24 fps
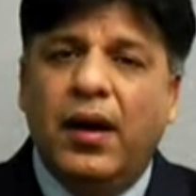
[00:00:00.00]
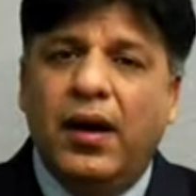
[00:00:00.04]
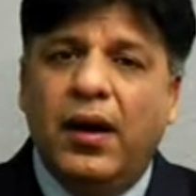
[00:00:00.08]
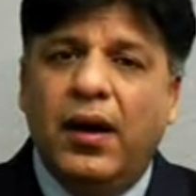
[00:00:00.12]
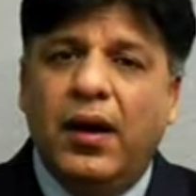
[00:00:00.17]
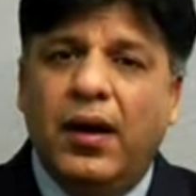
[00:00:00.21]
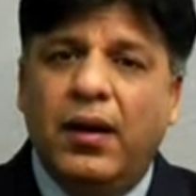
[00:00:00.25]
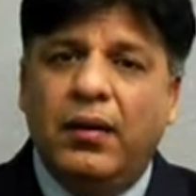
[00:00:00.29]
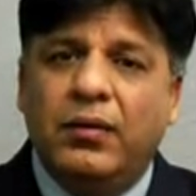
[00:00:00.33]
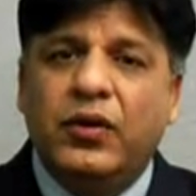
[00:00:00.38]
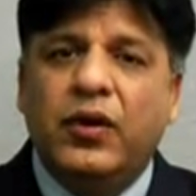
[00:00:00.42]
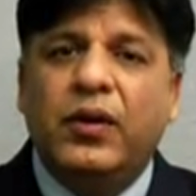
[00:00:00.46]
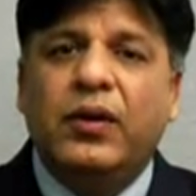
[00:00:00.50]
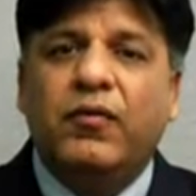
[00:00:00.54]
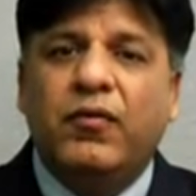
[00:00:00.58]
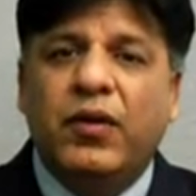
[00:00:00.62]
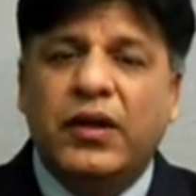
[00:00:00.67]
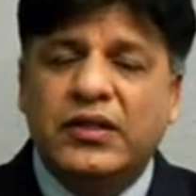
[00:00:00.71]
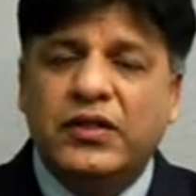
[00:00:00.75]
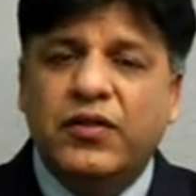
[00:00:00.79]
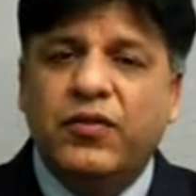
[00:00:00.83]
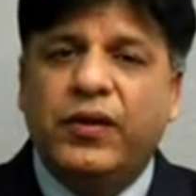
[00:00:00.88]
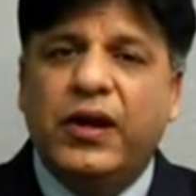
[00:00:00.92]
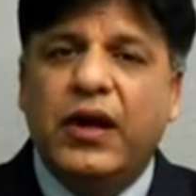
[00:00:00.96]

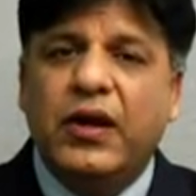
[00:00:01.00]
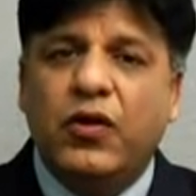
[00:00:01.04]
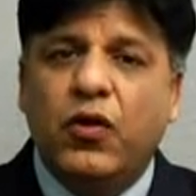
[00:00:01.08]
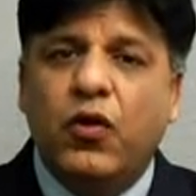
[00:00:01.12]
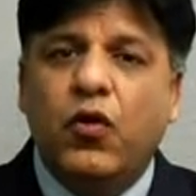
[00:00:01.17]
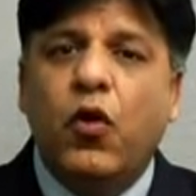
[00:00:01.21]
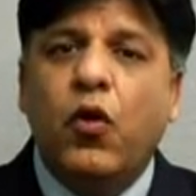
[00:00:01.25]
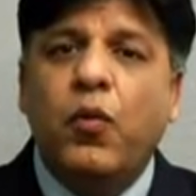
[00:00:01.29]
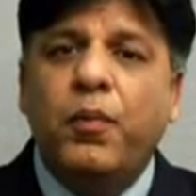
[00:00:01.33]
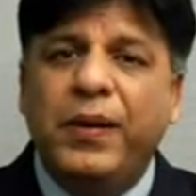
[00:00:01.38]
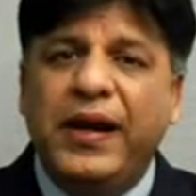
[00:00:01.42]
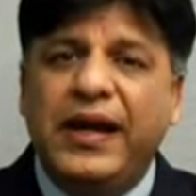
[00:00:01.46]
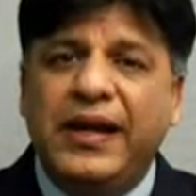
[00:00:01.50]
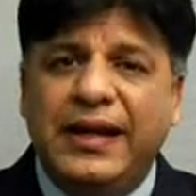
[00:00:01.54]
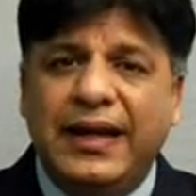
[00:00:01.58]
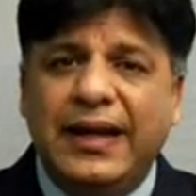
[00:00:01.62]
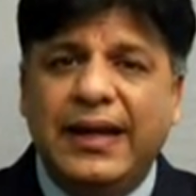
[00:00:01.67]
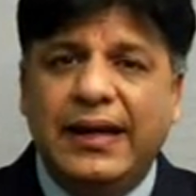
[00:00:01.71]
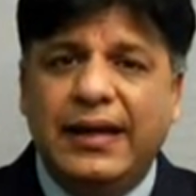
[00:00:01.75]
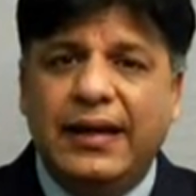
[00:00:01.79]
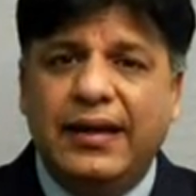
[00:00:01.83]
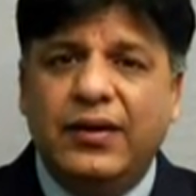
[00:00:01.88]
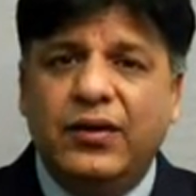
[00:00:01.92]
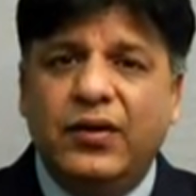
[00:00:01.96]
once you get your
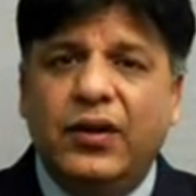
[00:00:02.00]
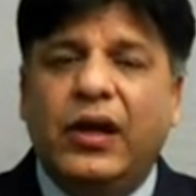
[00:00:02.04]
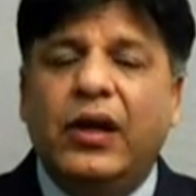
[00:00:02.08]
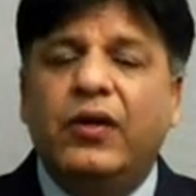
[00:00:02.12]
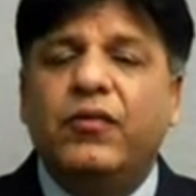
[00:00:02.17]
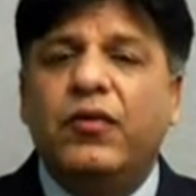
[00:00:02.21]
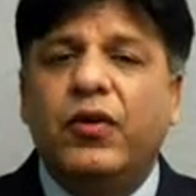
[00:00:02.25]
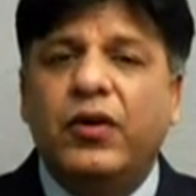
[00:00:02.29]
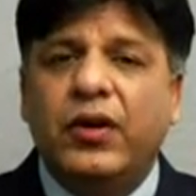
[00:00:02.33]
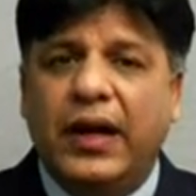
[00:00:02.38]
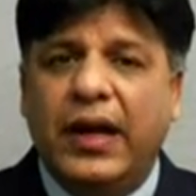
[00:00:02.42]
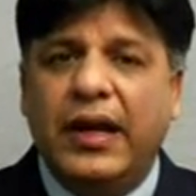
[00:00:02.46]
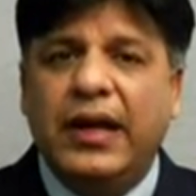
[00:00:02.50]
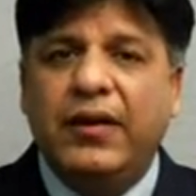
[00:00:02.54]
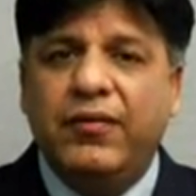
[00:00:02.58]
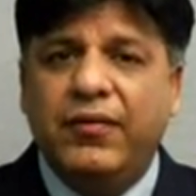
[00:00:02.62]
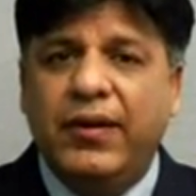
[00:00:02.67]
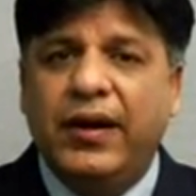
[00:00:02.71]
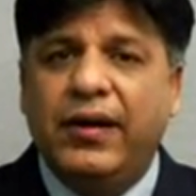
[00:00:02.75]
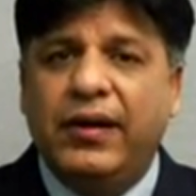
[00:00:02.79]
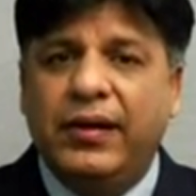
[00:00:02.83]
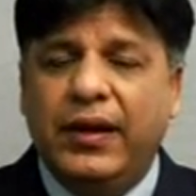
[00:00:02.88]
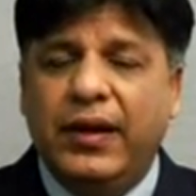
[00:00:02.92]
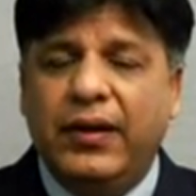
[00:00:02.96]
OPT, you can work
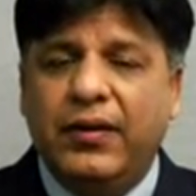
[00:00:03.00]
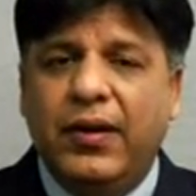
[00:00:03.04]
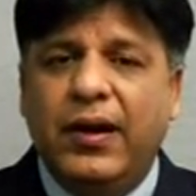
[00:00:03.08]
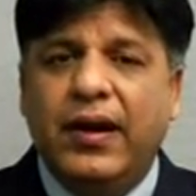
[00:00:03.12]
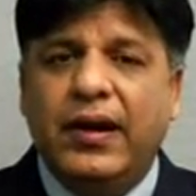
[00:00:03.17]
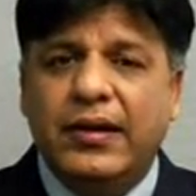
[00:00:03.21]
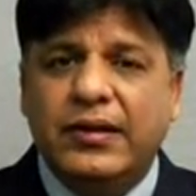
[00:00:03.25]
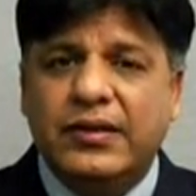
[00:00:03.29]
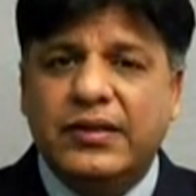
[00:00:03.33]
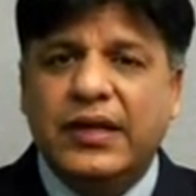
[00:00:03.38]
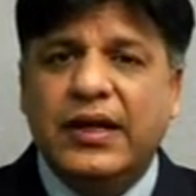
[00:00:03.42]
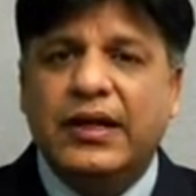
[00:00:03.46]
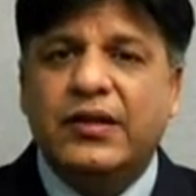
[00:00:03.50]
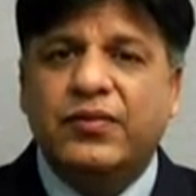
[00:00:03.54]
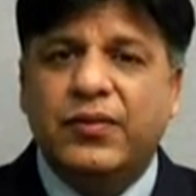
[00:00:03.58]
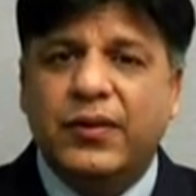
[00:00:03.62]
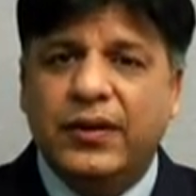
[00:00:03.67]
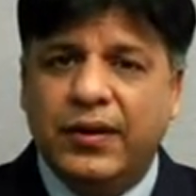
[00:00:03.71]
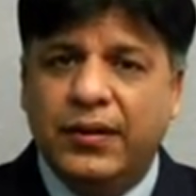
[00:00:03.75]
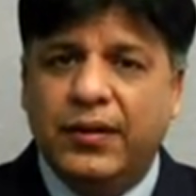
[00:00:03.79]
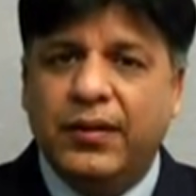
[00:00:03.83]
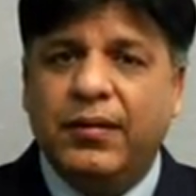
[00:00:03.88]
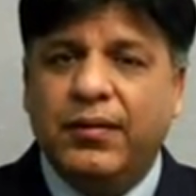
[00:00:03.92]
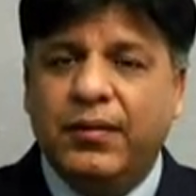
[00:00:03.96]
anywhere in the United States
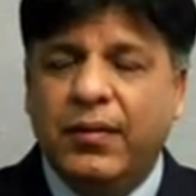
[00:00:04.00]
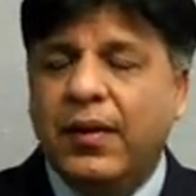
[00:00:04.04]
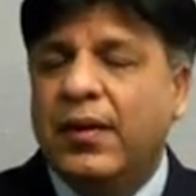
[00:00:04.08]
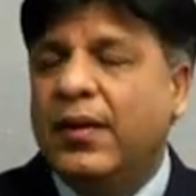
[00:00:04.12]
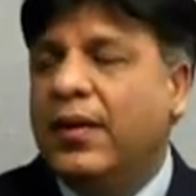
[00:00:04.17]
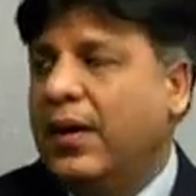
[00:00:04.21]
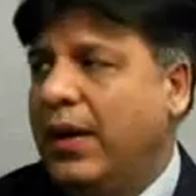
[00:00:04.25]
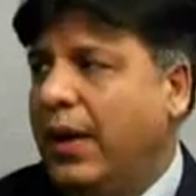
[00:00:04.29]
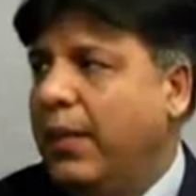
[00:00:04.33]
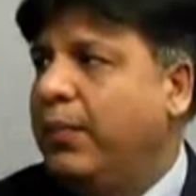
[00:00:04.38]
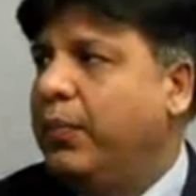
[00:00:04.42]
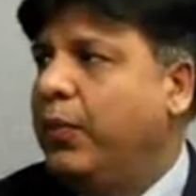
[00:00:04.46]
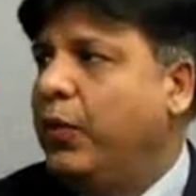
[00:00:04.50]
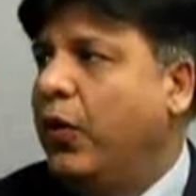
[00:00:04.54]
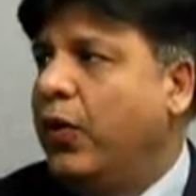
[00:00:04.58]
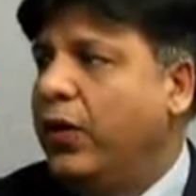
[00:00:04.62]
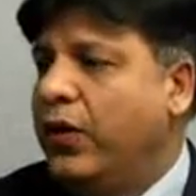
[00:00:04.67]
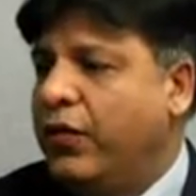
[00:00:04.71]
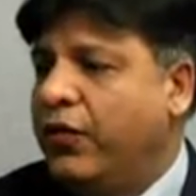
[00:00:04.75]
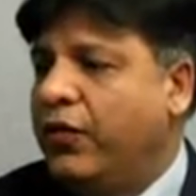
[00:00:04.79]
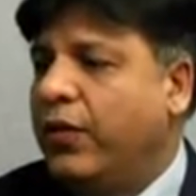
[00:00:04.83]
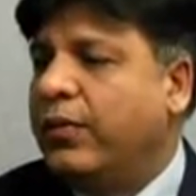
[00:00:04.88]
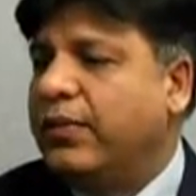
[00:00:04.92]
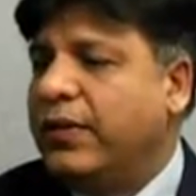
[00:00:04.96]
with an
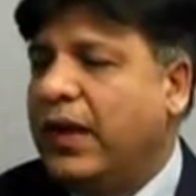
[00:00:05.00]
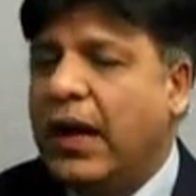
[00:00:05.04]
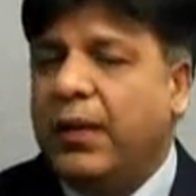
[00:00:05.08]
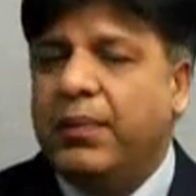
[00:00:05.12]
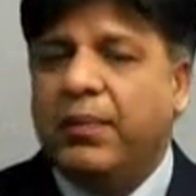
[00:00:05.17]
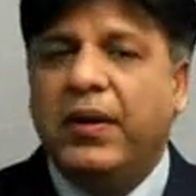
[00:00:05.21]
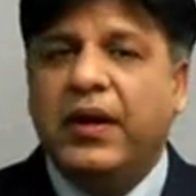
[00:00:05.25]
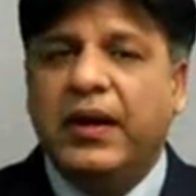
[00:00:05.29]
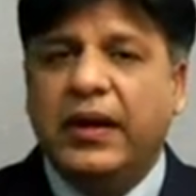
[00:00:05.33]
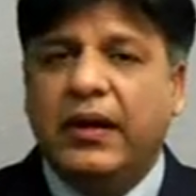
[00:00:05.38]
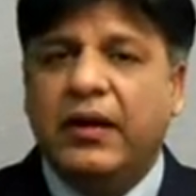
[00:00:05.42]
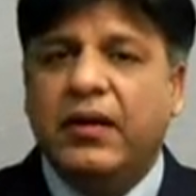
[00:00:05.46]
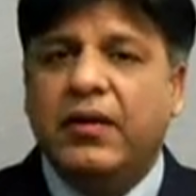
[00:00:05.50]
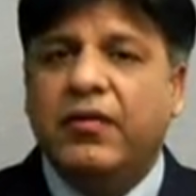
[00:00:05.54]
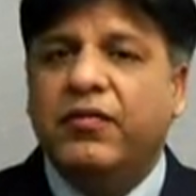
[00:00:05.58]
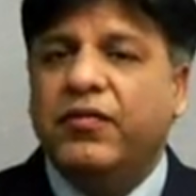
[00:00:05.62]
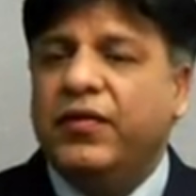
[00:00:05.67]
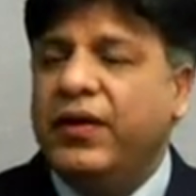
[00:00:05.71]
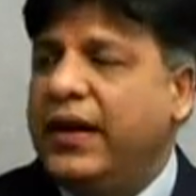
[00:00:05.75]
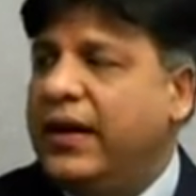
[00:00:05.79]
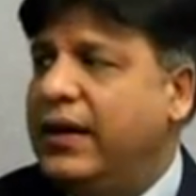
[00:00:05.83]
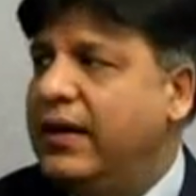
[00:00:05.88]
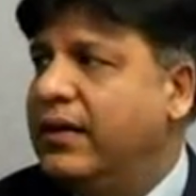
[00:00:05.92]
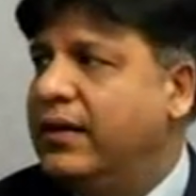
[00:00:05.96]
employer from that particular
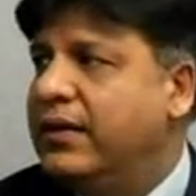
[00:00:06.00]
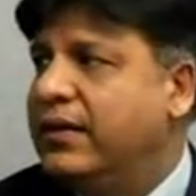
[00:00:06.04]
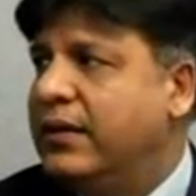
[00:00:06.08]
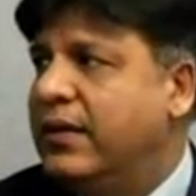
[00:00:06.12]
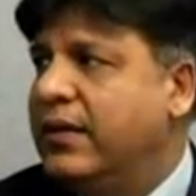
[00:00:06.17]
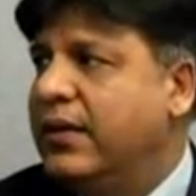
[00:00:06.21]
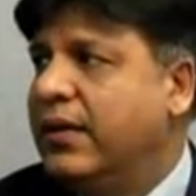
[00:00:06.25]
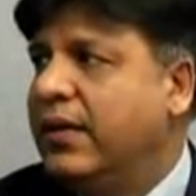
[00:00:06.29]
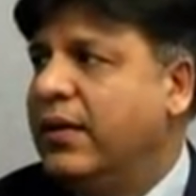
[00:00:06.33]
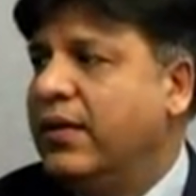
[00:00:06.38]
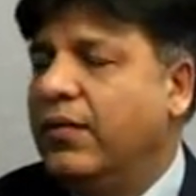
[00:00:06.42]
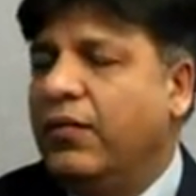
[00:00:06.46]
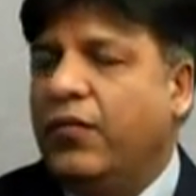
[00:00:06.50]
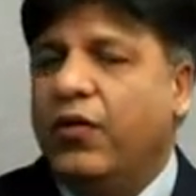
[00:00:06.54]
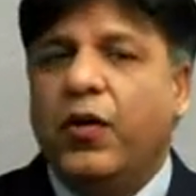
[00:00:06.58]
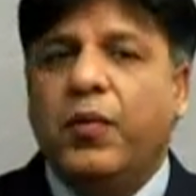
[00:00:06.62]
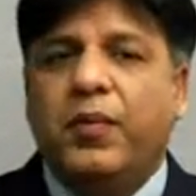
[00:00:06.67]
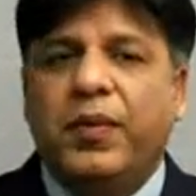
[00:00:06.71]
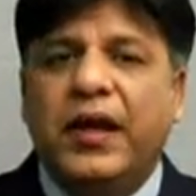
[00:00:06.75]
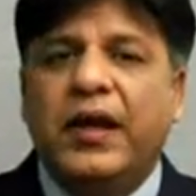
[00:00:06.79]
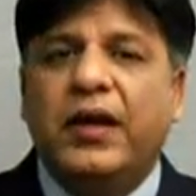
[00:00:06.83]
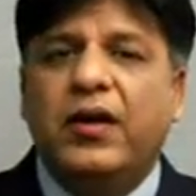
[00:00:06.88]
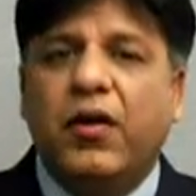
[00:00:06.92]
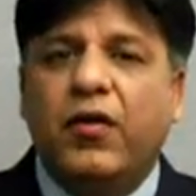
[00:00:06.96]
field
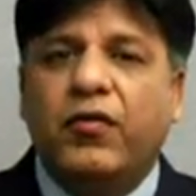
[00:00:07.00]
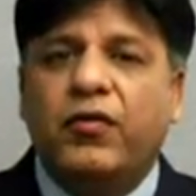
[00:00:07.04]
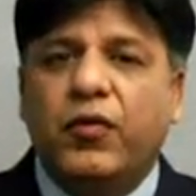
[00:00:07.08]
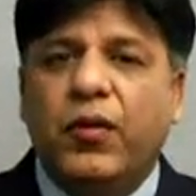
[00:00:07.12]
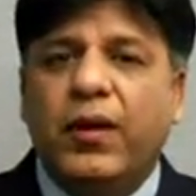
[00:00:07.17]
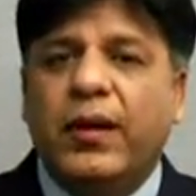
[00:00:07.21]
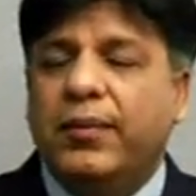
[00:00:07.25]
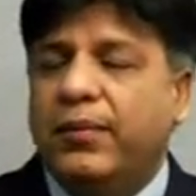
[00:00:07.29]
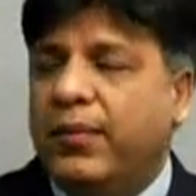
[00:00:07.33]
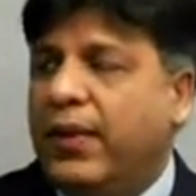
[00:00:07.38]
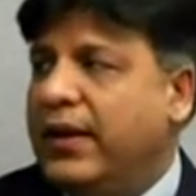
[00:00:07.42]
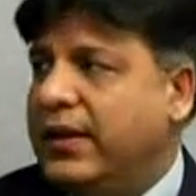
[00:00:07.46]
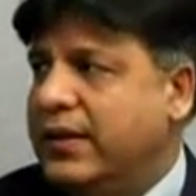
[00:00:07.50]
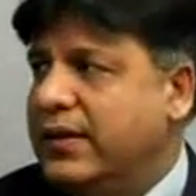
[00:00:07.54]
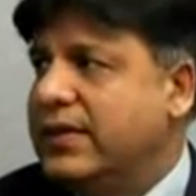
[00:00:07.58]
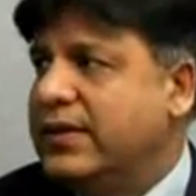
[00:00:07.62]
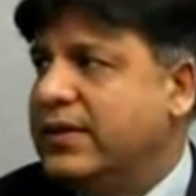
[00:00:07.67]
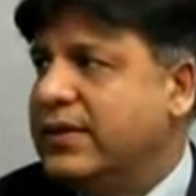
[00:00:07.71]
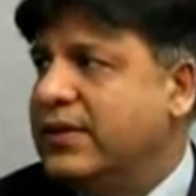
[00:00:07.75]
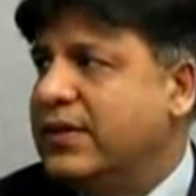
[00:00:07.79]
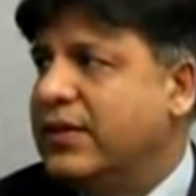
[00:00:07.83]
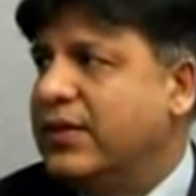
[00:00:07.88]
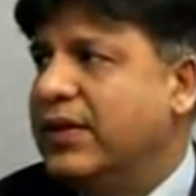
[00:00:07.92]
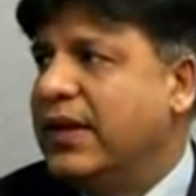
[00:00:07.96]
for a period of 12
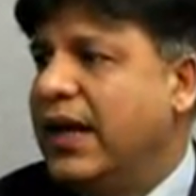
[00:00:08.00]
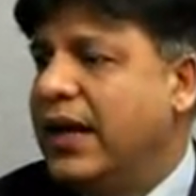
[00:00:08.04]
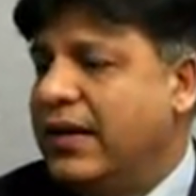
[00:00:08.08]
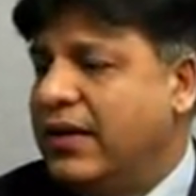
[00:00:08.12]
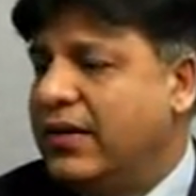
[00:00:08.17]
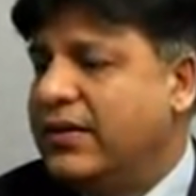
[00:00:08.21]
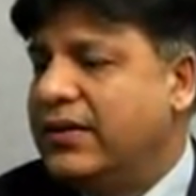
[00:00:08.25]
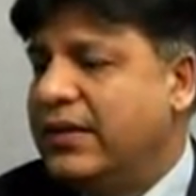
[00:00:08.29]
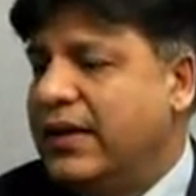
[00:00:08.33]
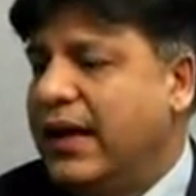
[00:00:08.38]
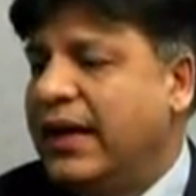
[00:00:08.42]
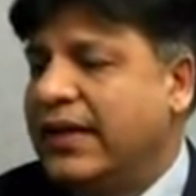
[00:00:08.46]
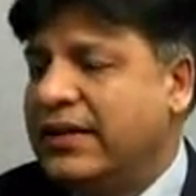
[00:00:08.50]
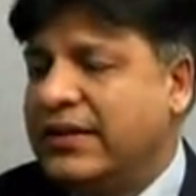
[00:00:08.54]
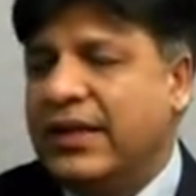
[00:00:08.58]
months. So that is